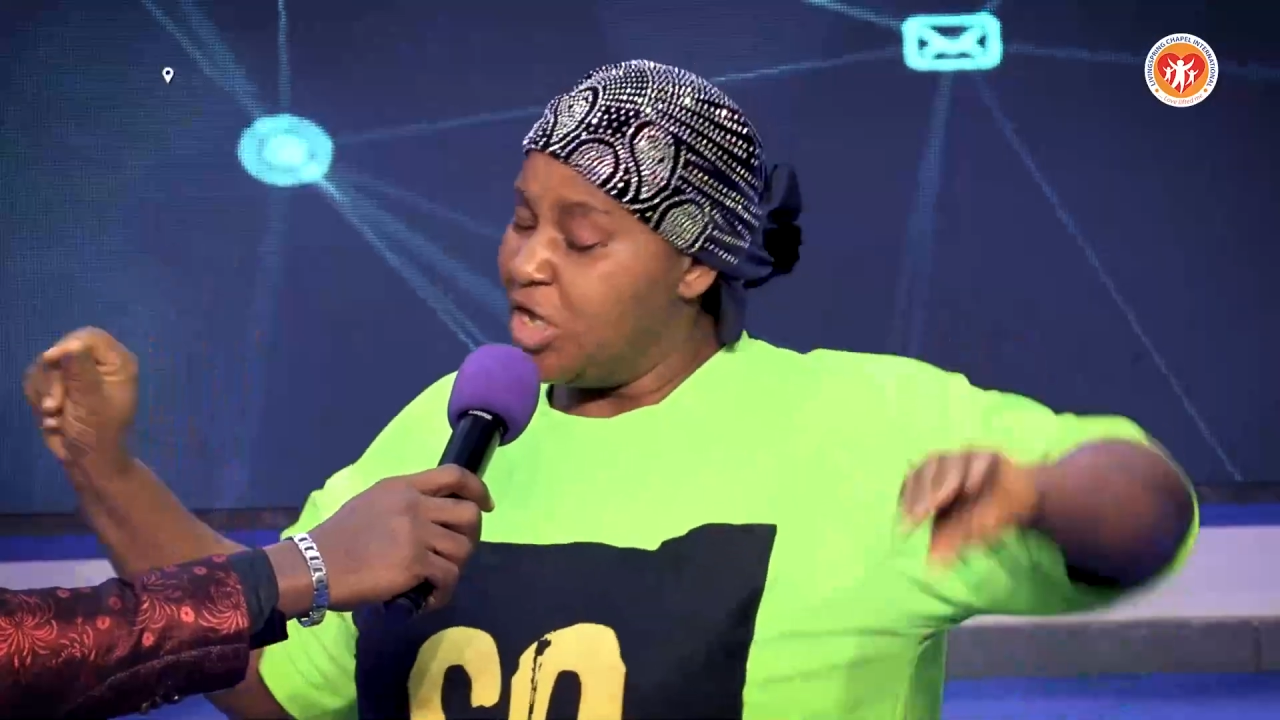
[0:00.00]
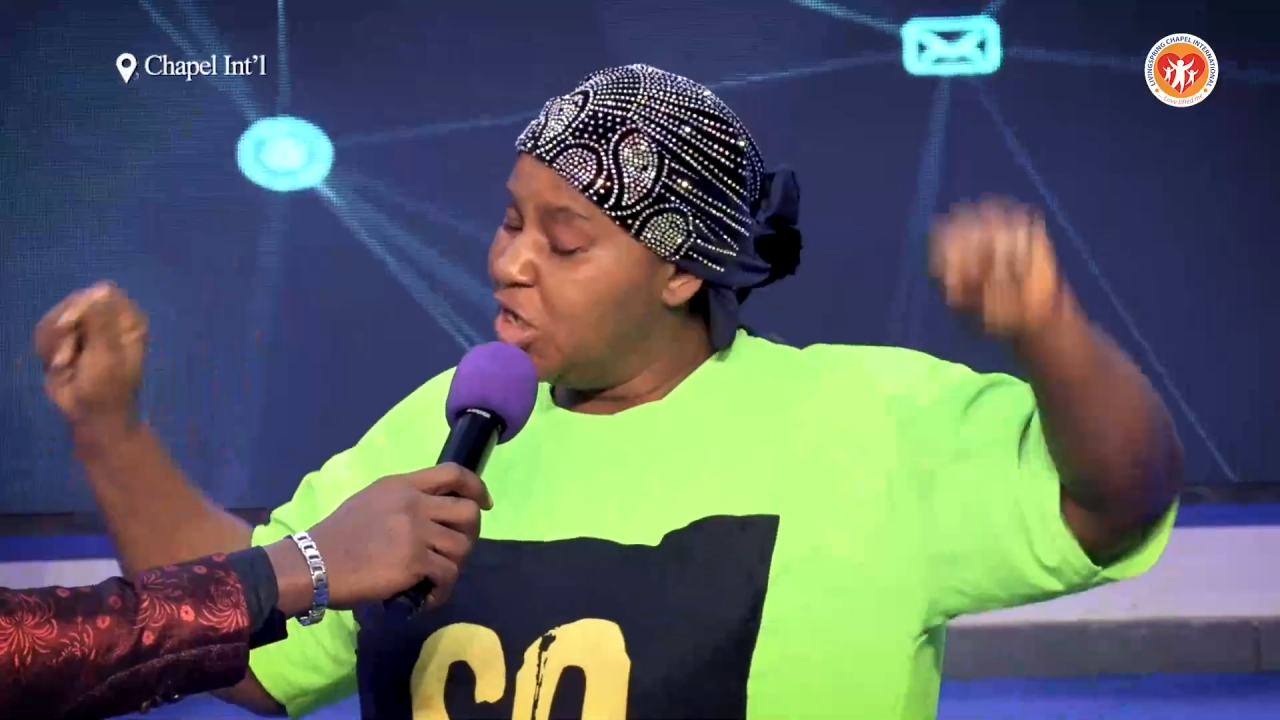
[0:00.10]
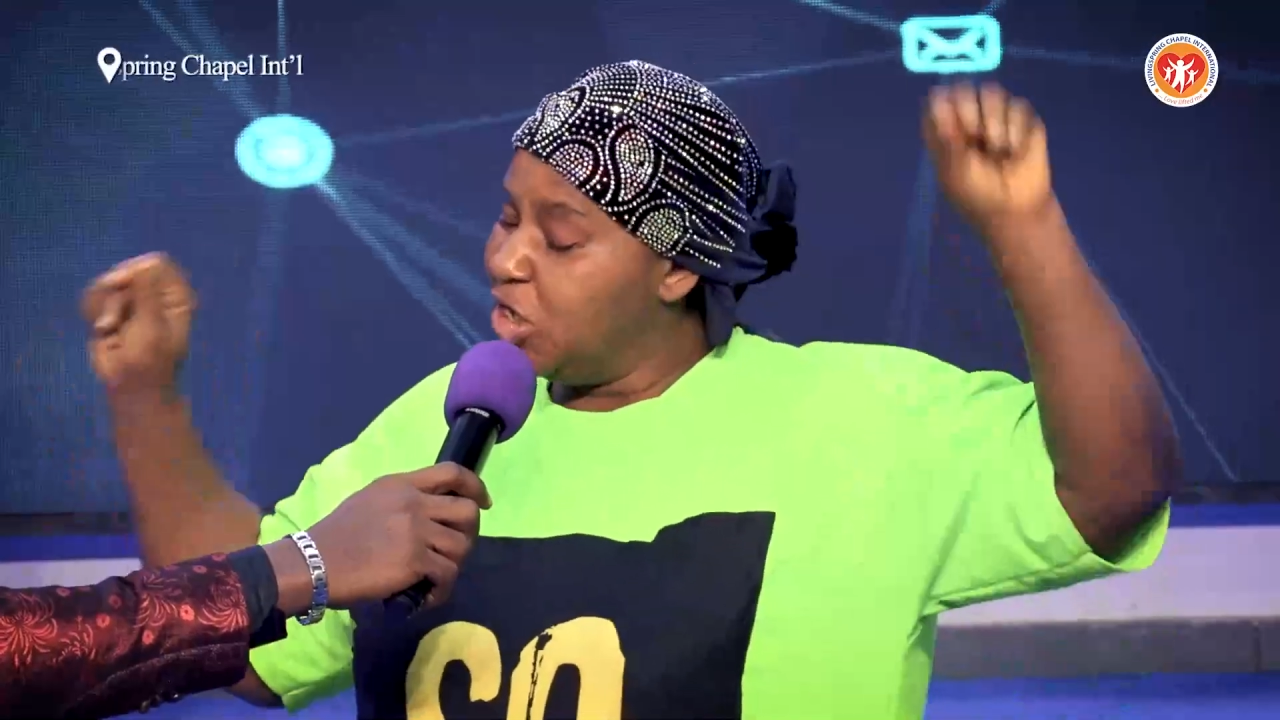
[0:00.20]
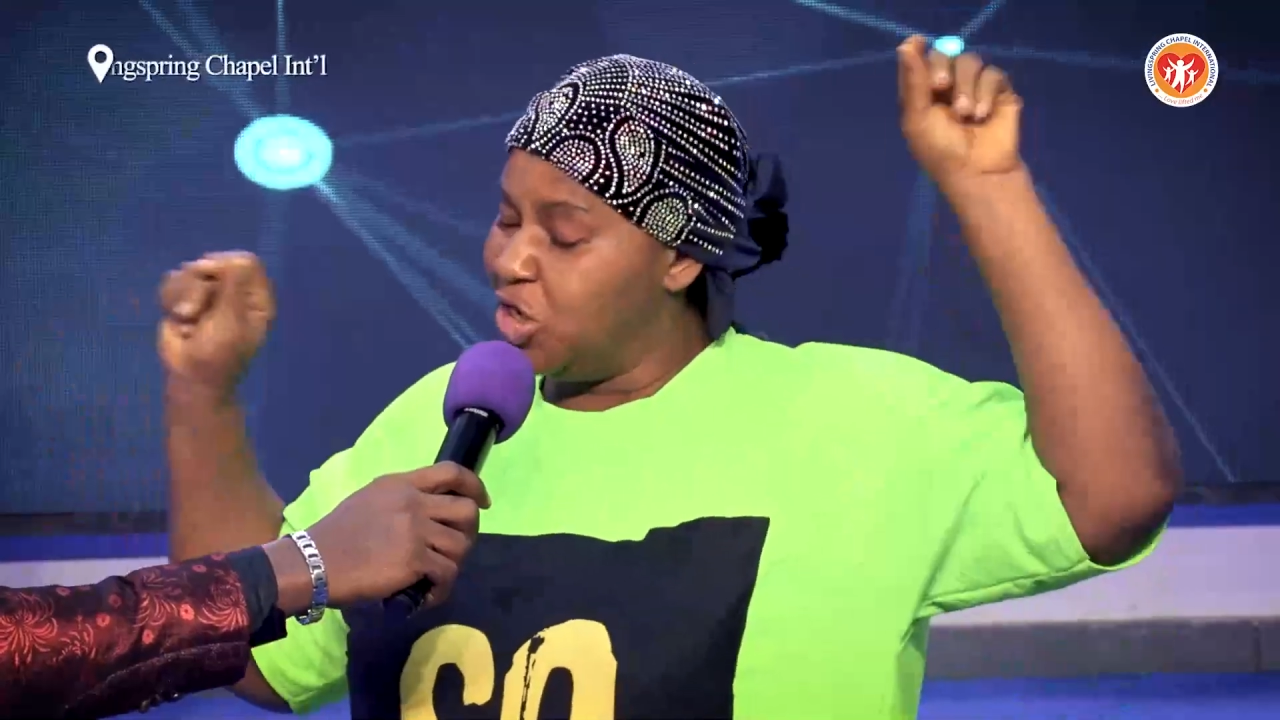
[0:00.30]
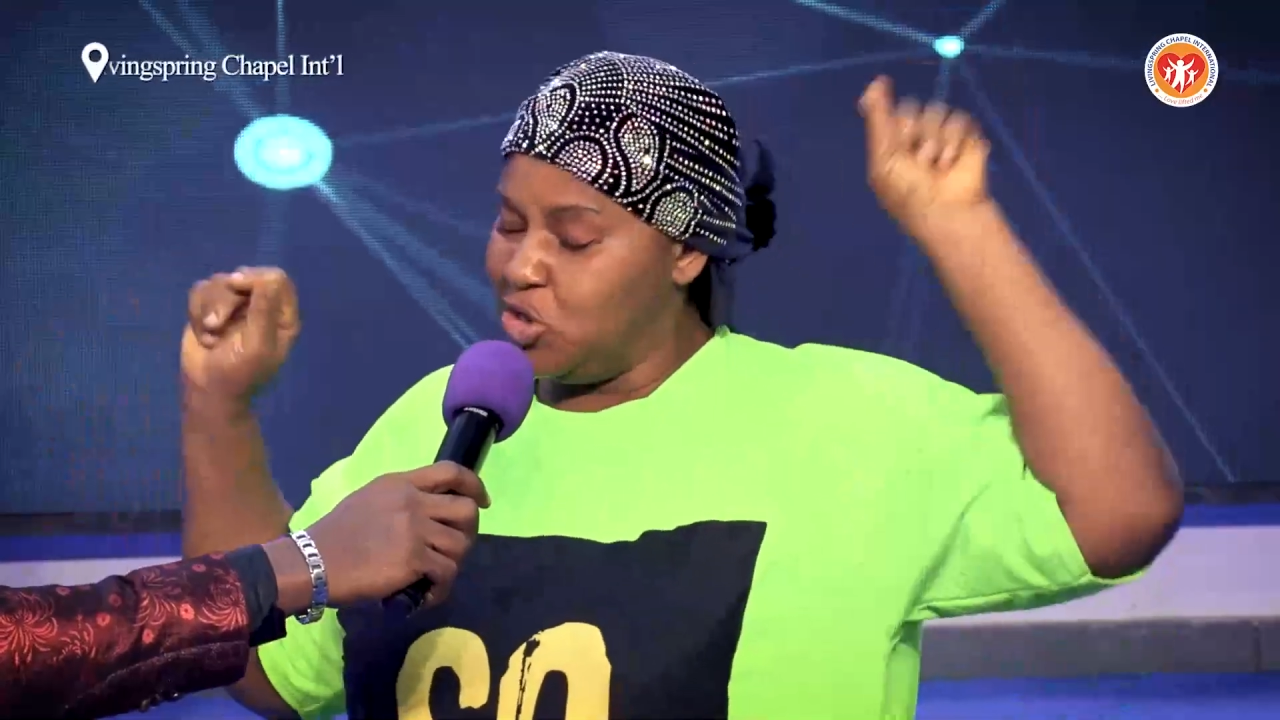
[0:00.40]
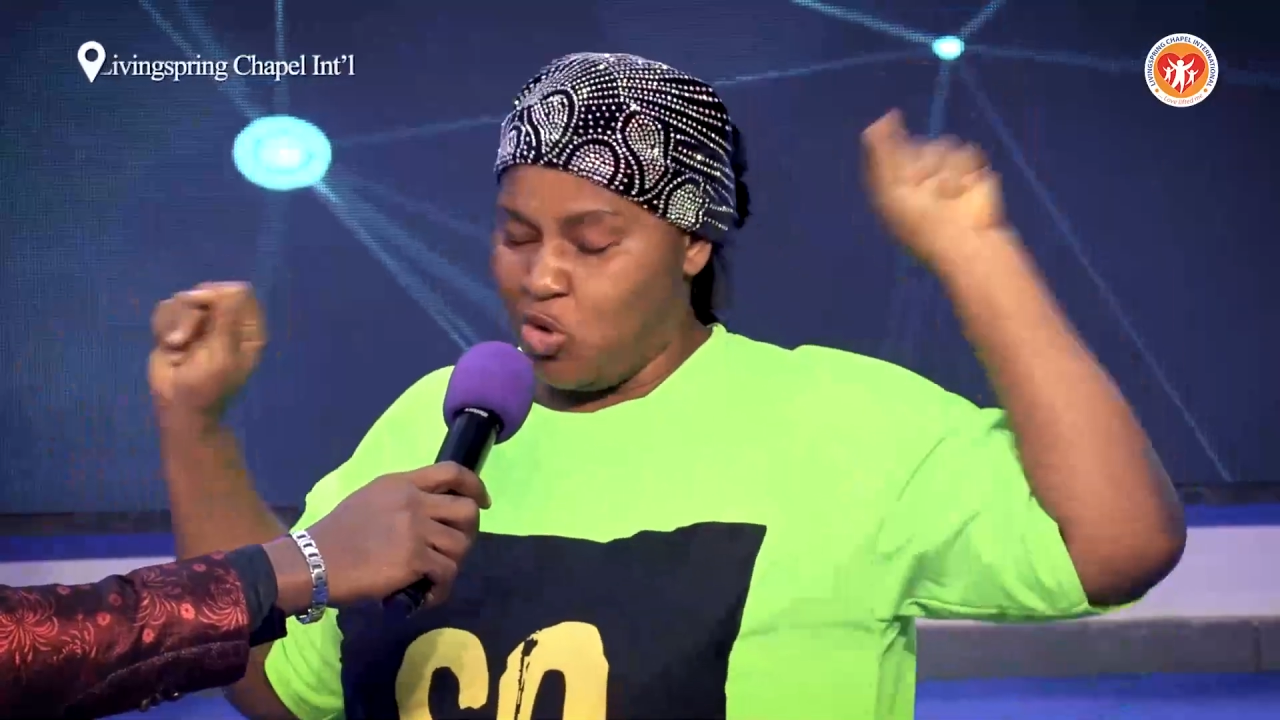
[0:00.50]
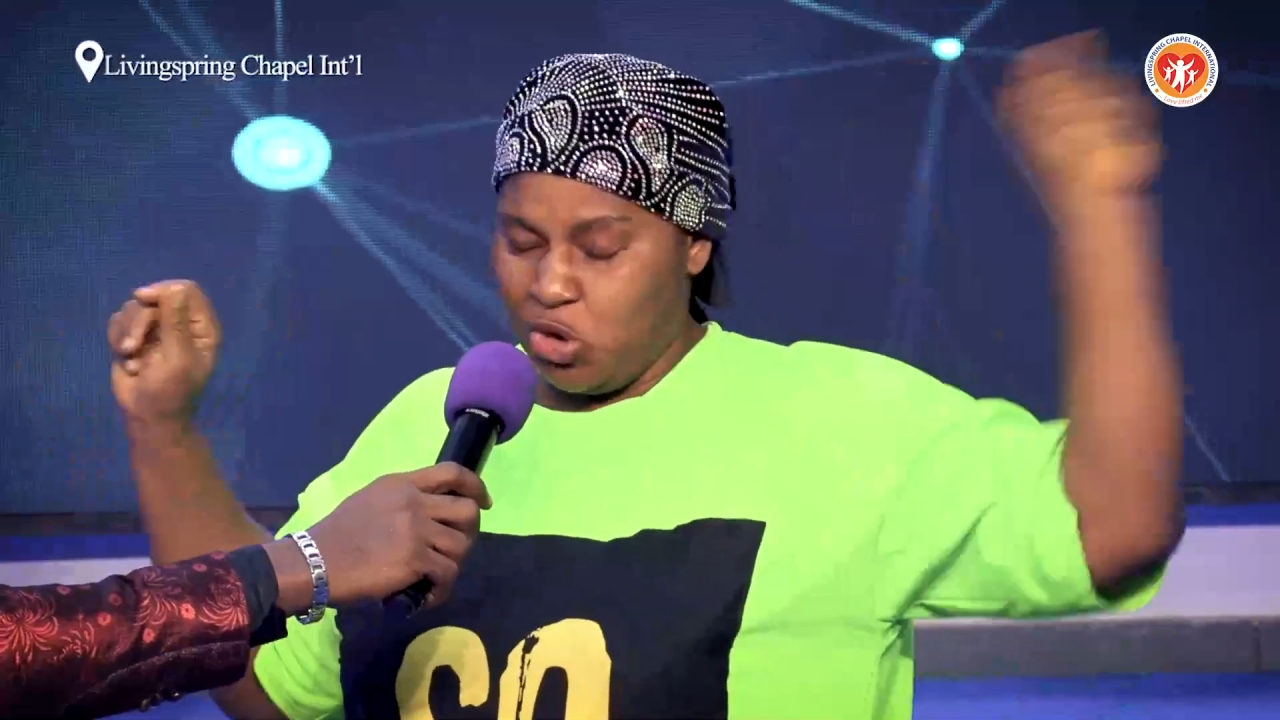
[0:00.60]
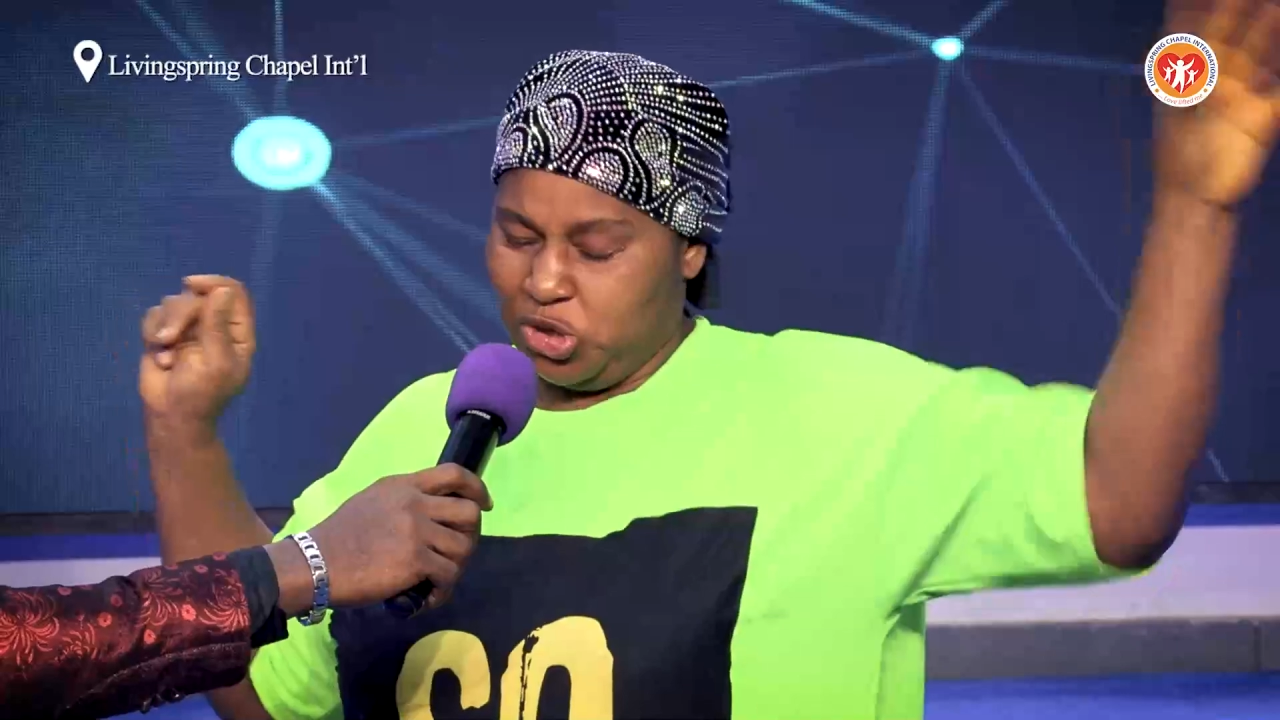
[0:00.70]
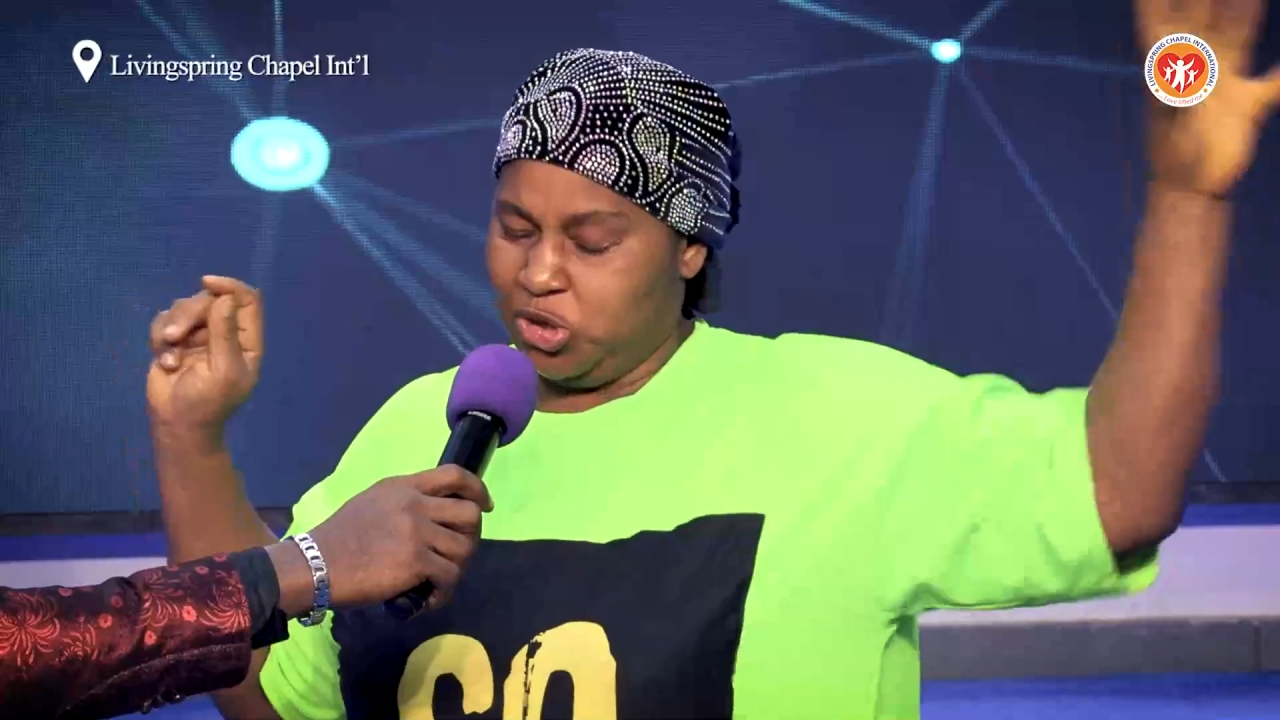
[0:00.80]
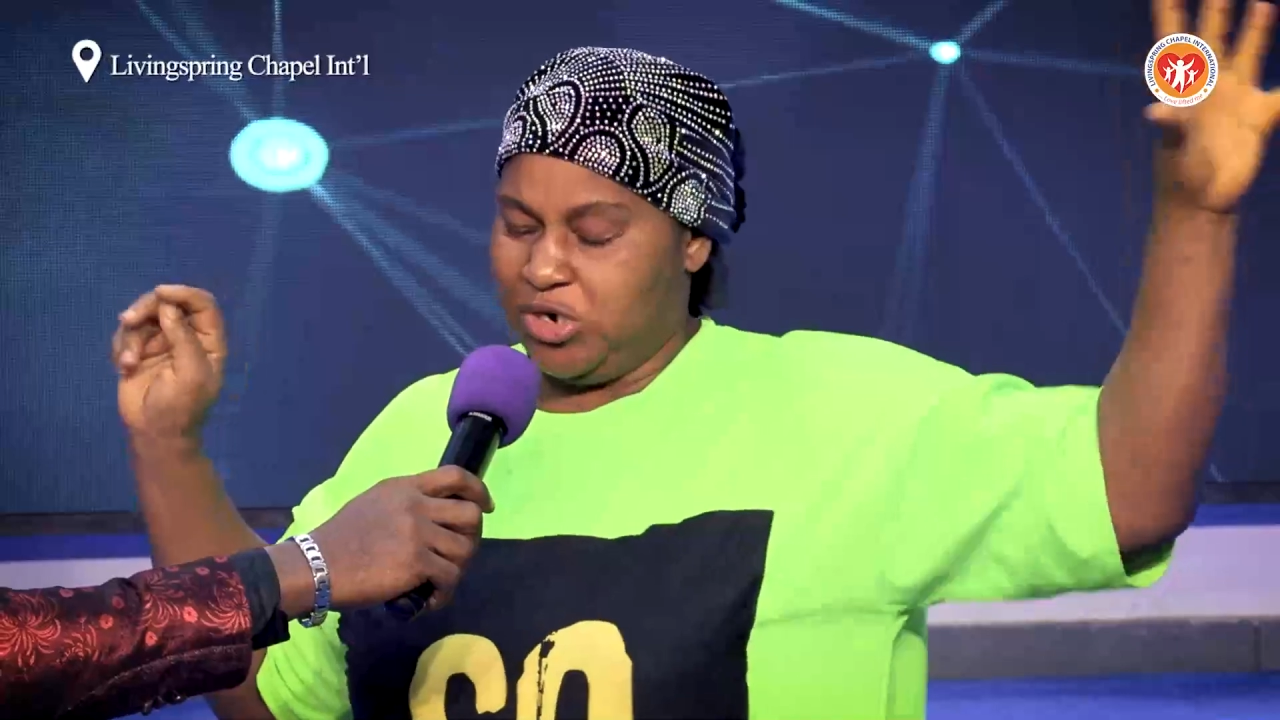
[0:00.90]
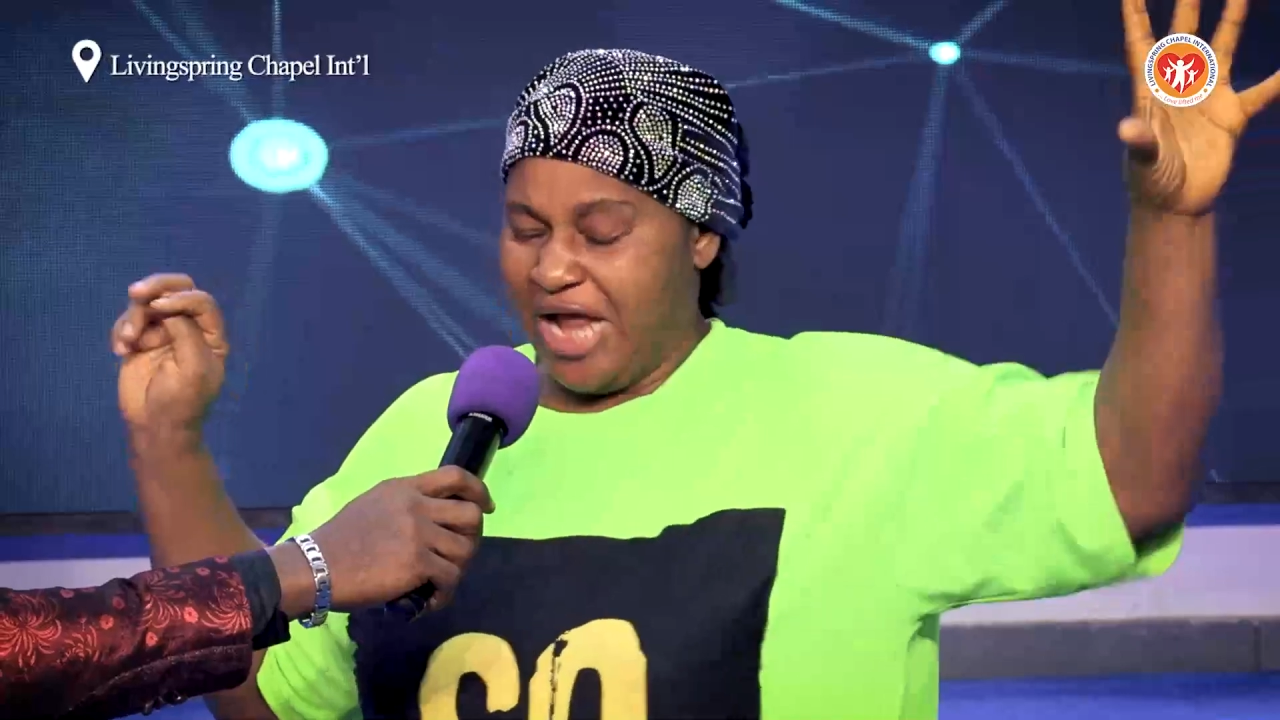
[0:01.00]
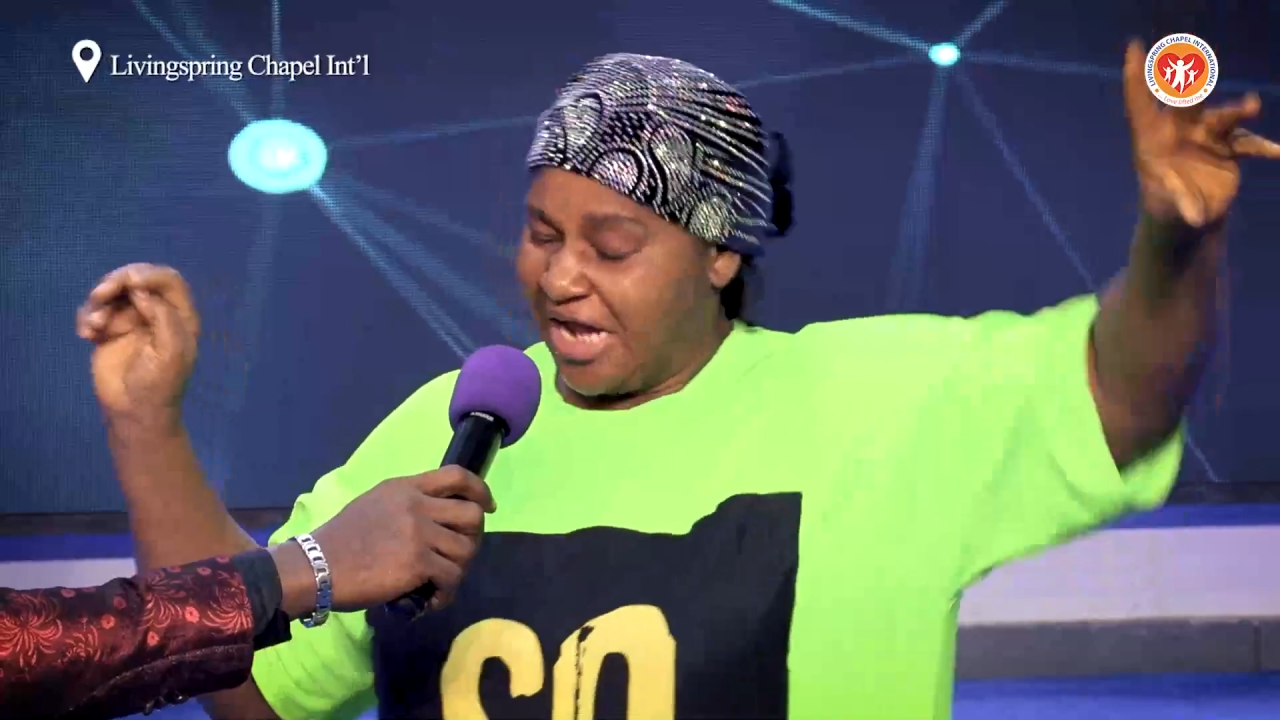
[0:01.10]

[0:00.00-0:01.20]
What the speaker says: in the ocean